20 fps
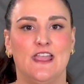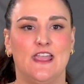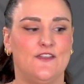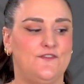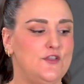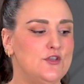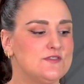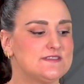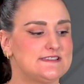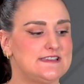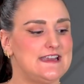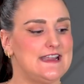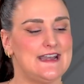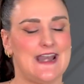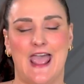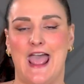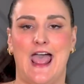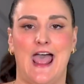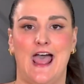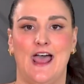If you see
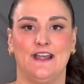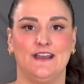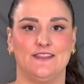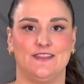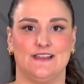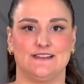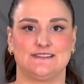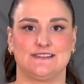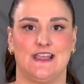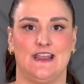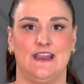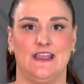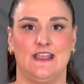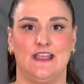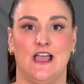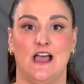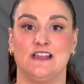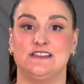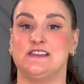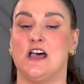an ad that's
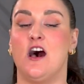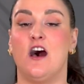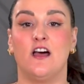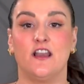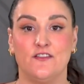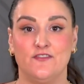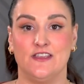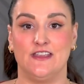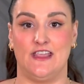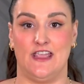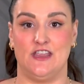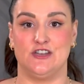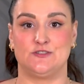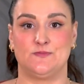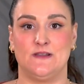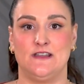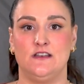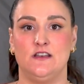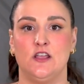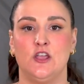getting a ton of
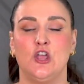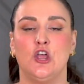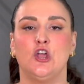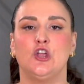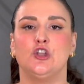engagement,